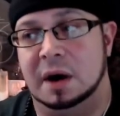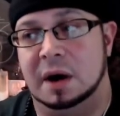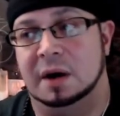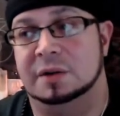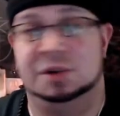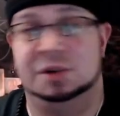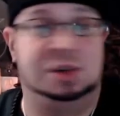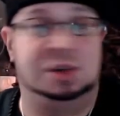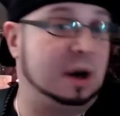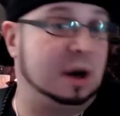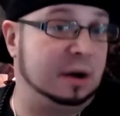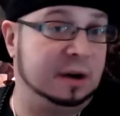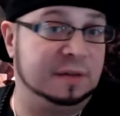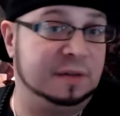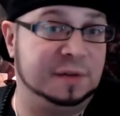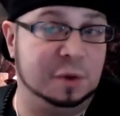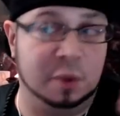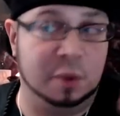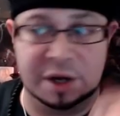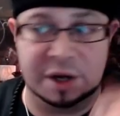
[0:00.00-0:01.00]
Share it
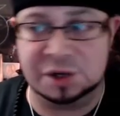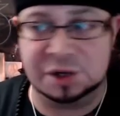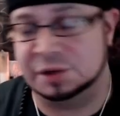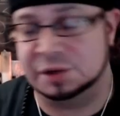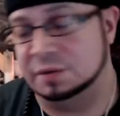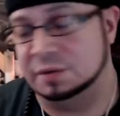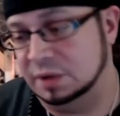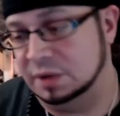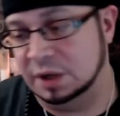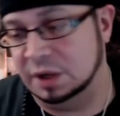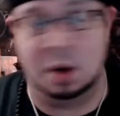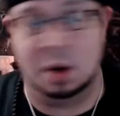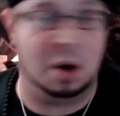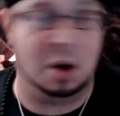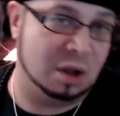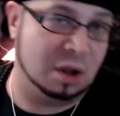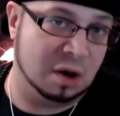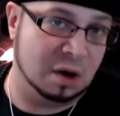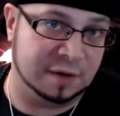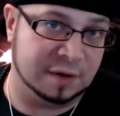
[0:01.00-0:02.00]
if you wish, you know,
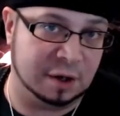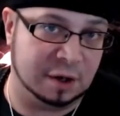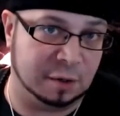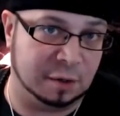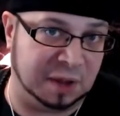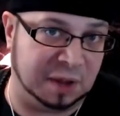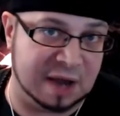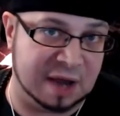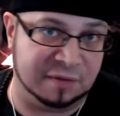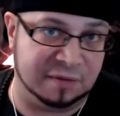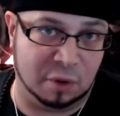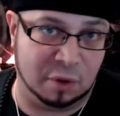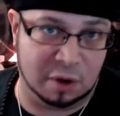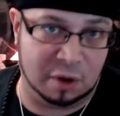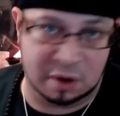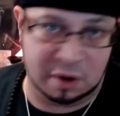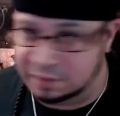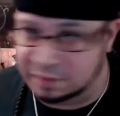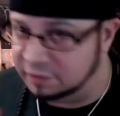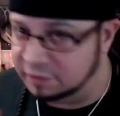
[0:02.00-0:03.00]
all over your
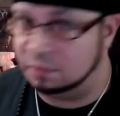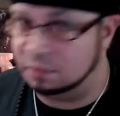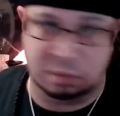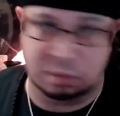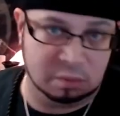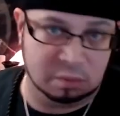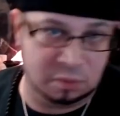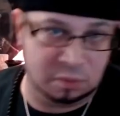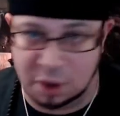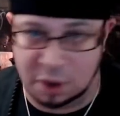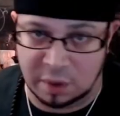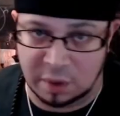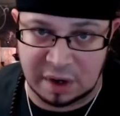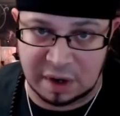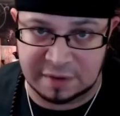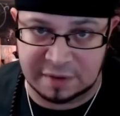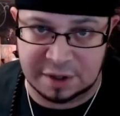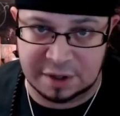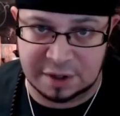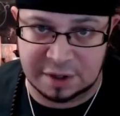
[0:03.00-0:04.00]
platforms, you know,
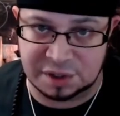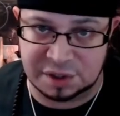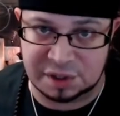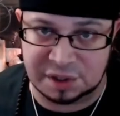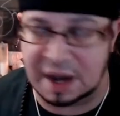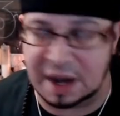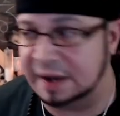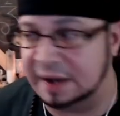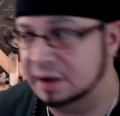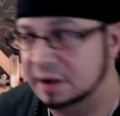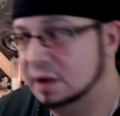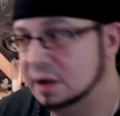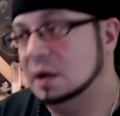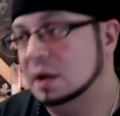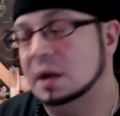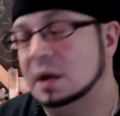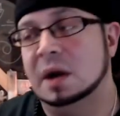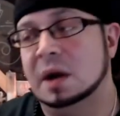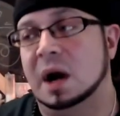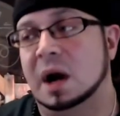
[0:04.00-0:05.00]
whatever you decide.
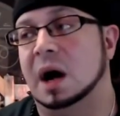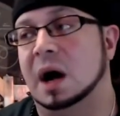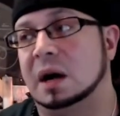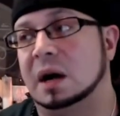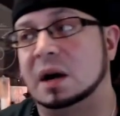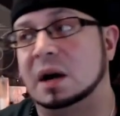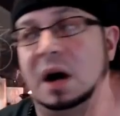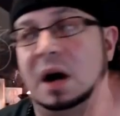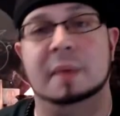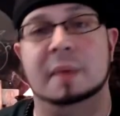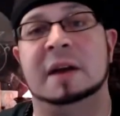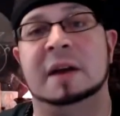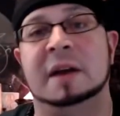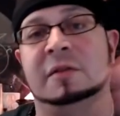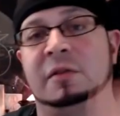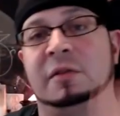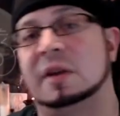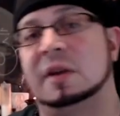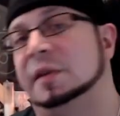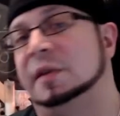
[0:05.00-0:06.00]
Comments
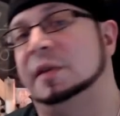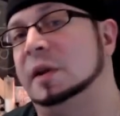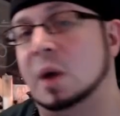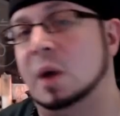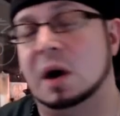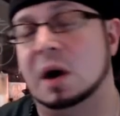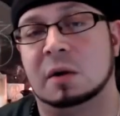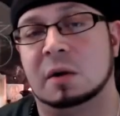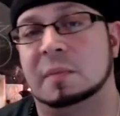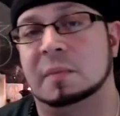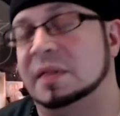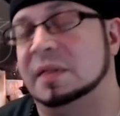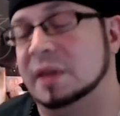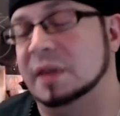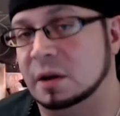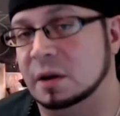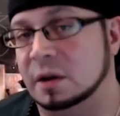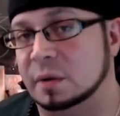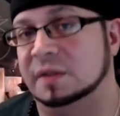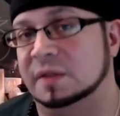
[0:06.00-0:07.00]
are definitely welcome. I
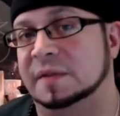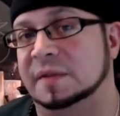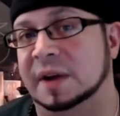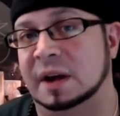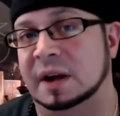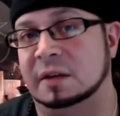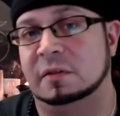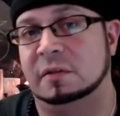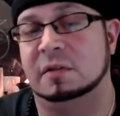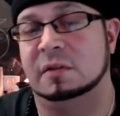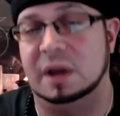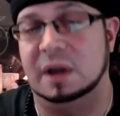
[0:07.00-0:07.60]
thank you in advance.